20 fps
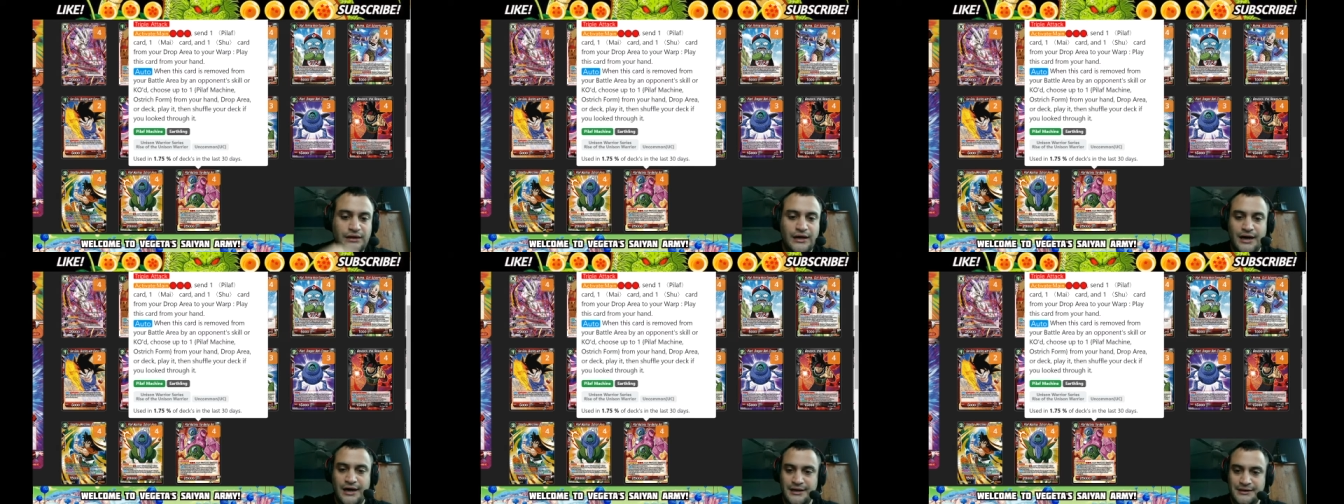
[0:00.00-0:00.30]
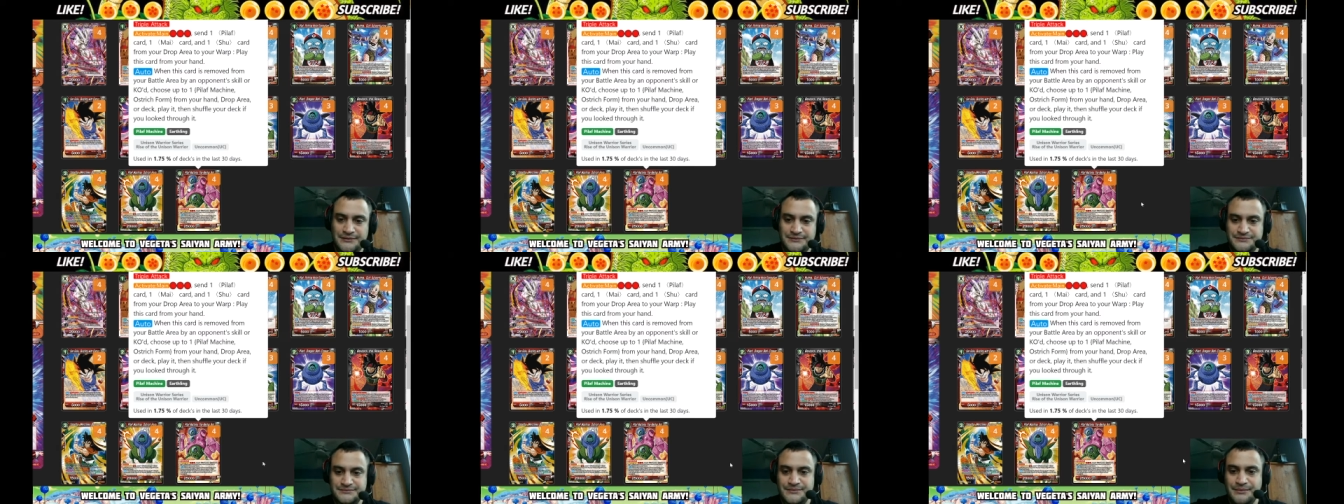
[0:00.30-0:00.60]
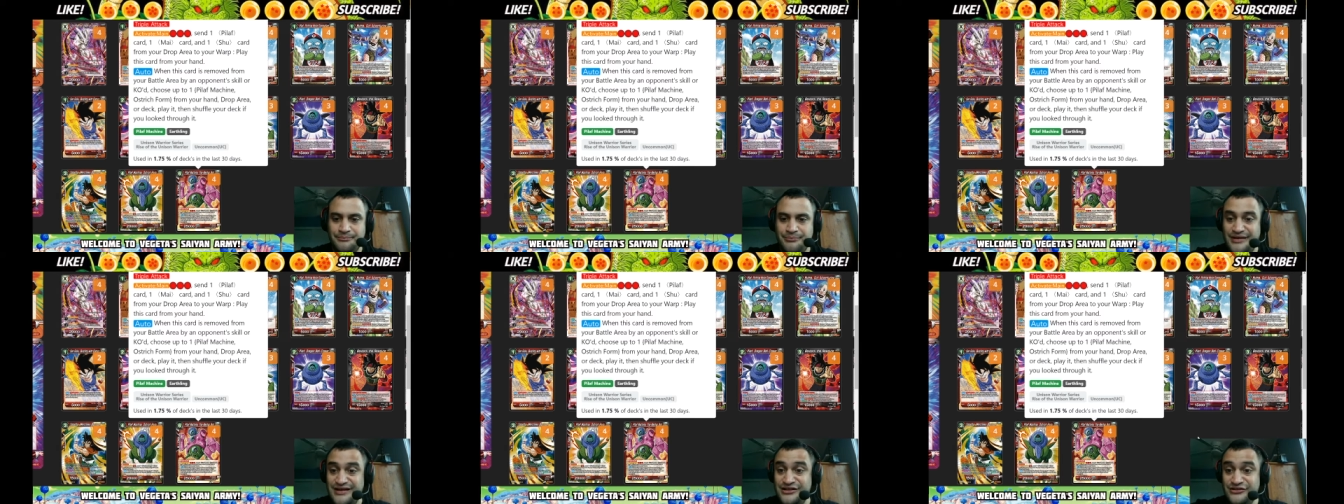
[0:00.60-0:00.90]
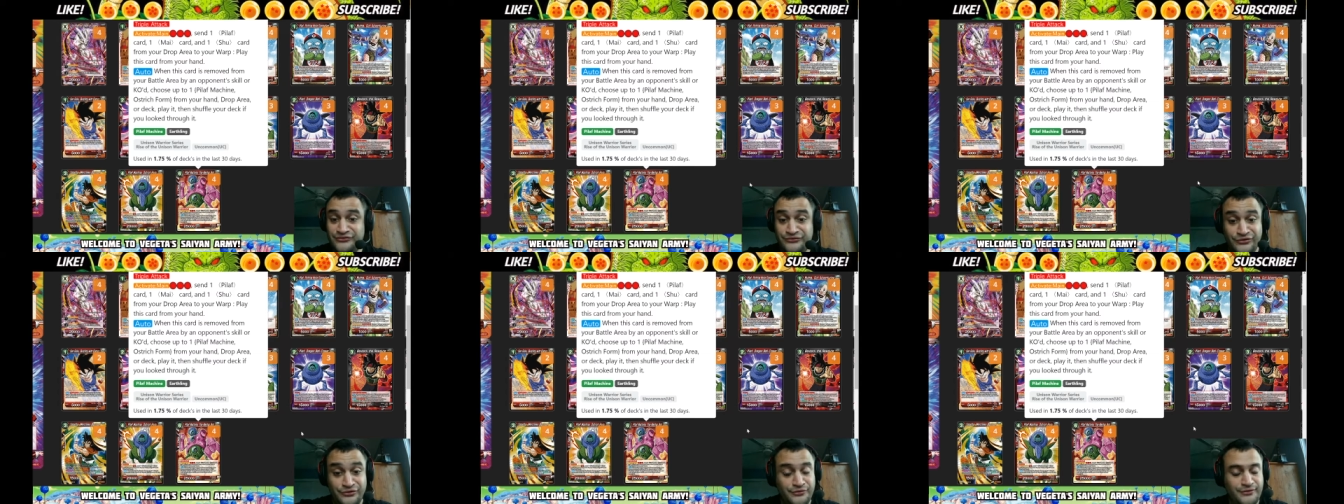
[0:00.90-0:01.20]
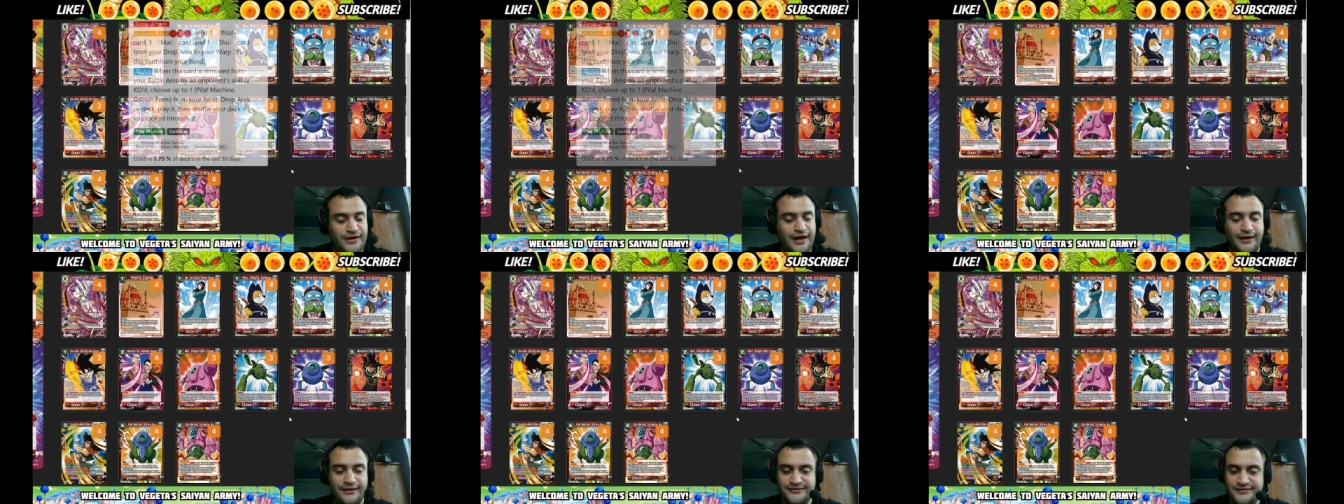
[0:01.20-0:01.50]
But
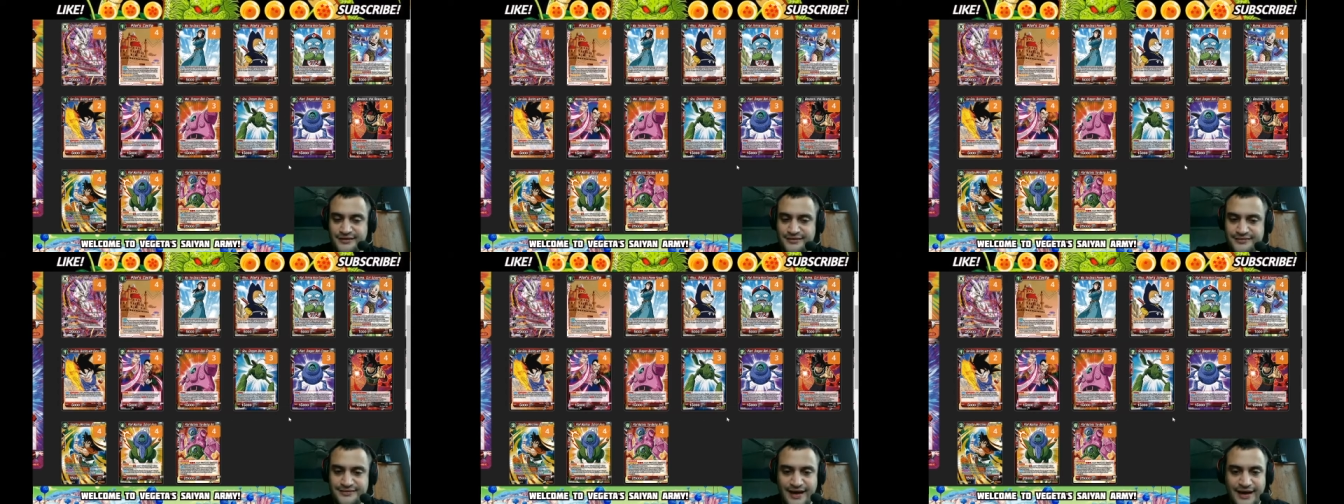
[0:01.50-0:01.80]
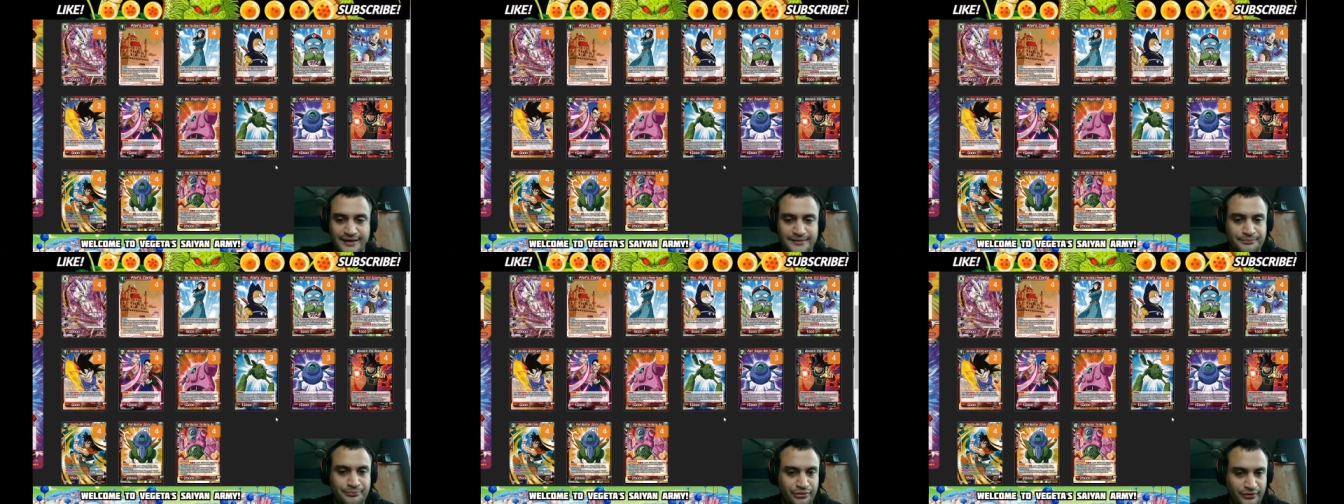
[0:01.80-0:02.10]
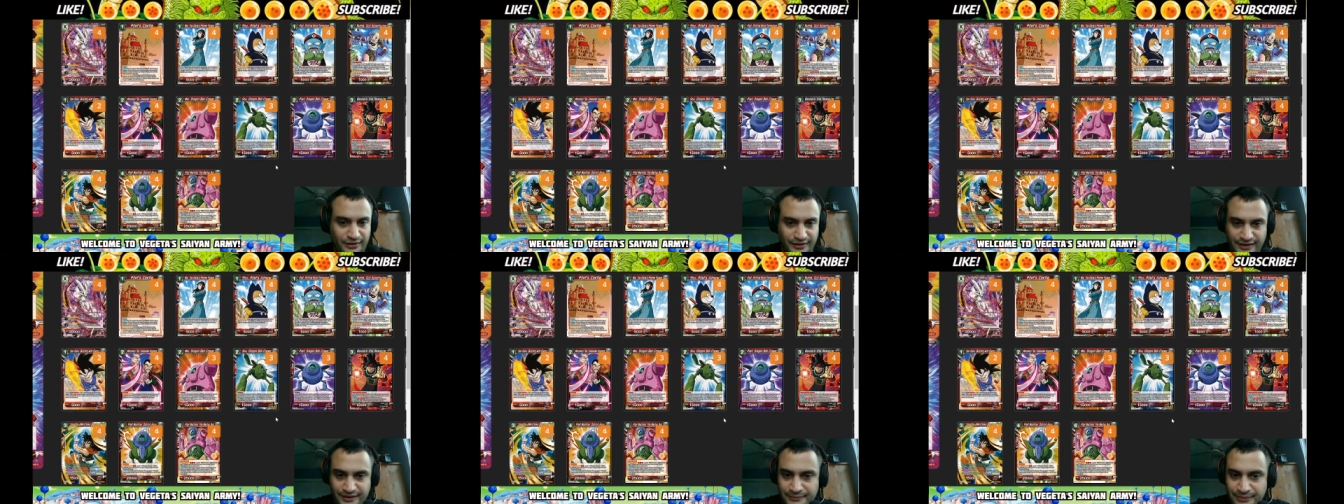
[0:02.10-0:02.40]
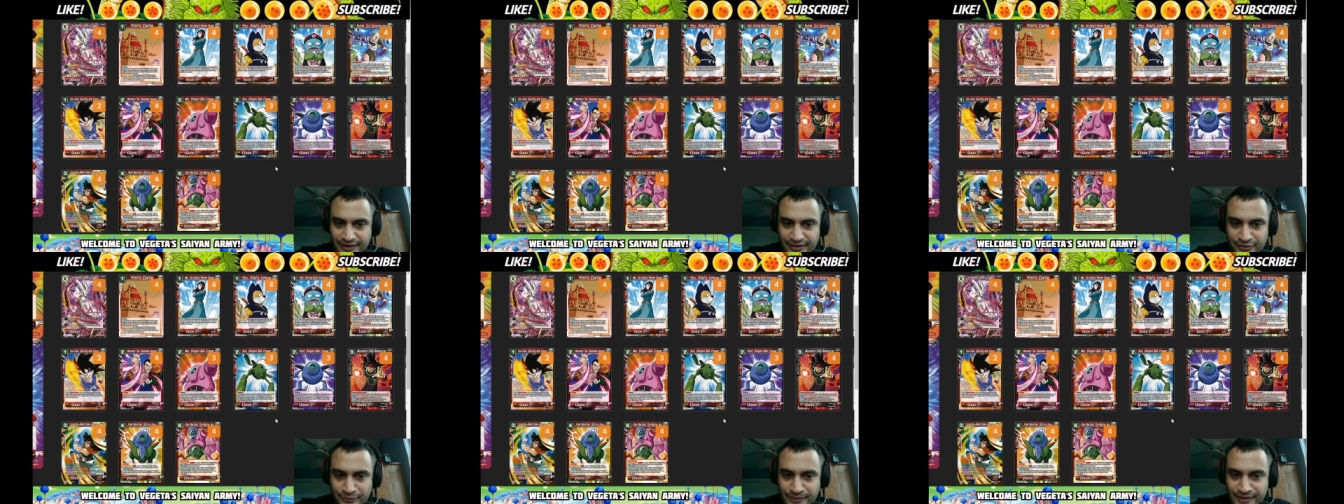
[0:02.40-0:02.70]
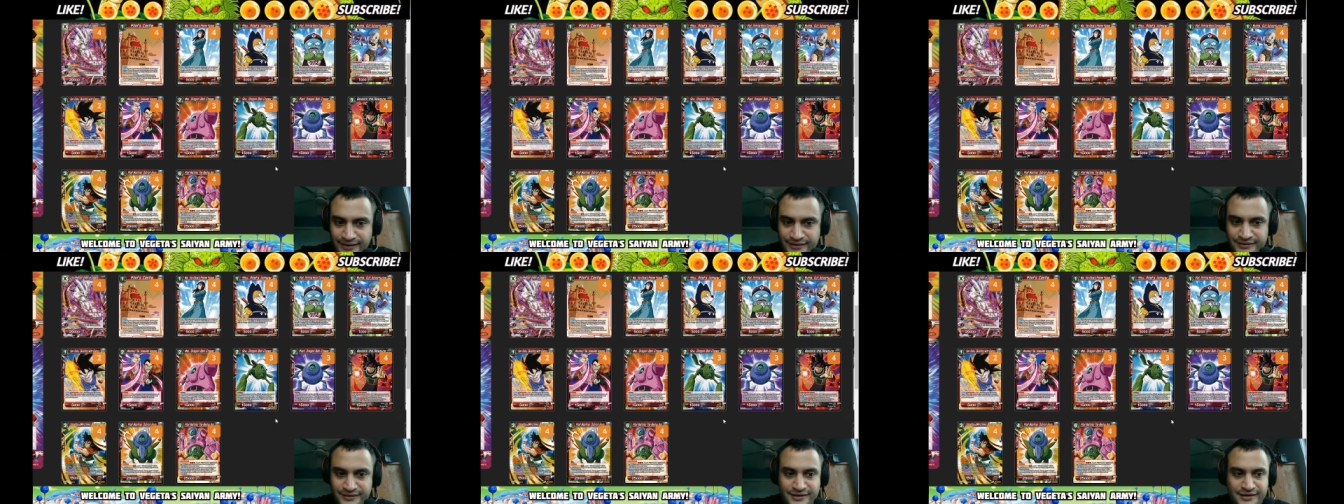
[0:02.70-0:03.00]
dude, guys, that play, by the
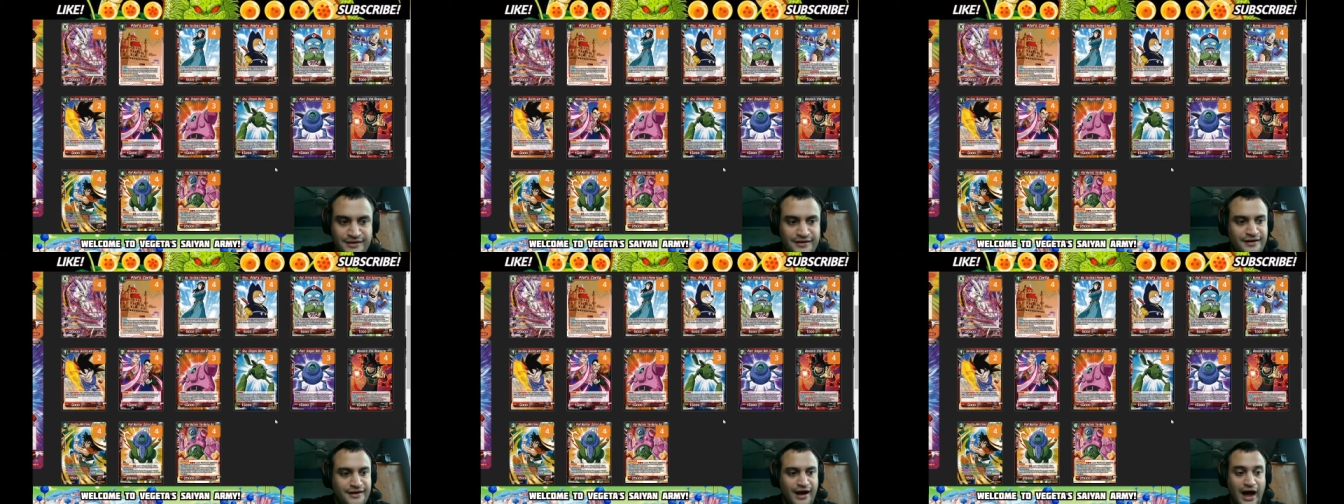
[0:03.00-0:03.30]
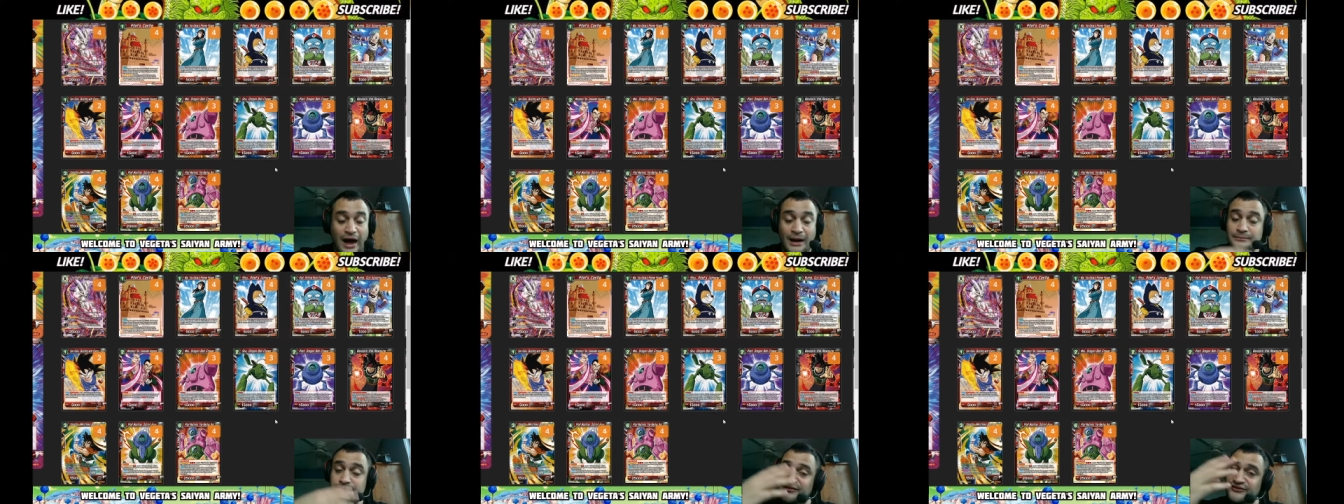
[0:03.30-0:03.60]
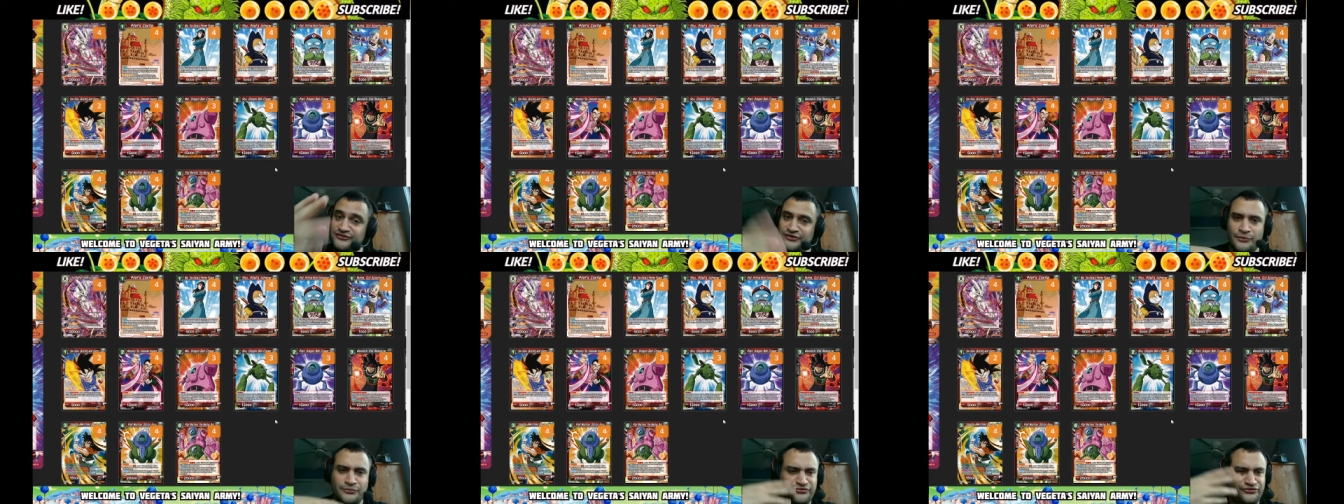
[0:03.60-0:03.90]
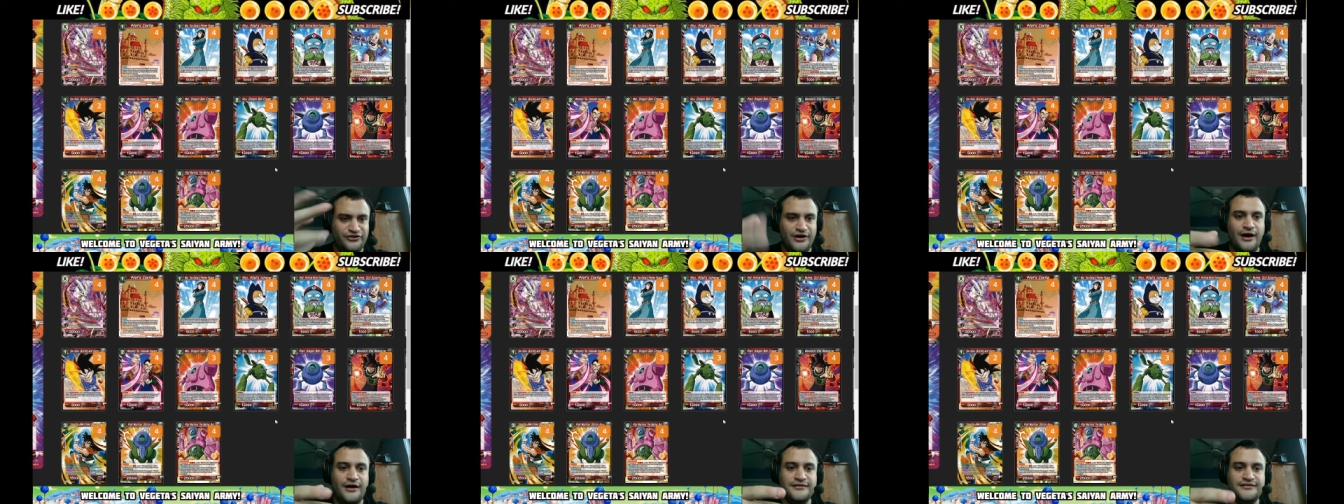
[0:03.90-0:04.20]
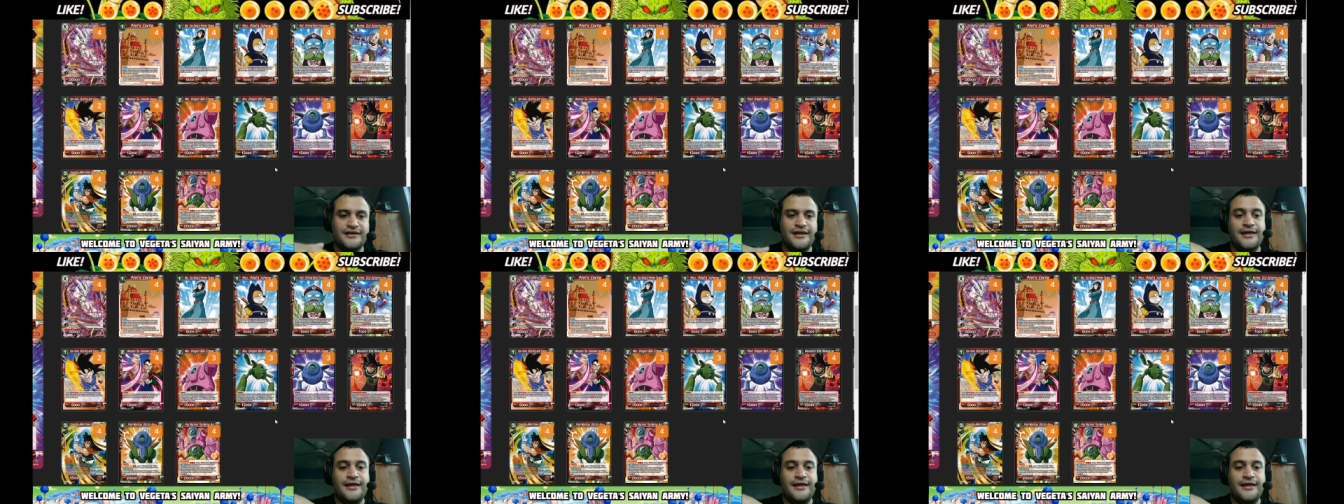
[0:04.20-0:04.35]
way, I'm so shocked.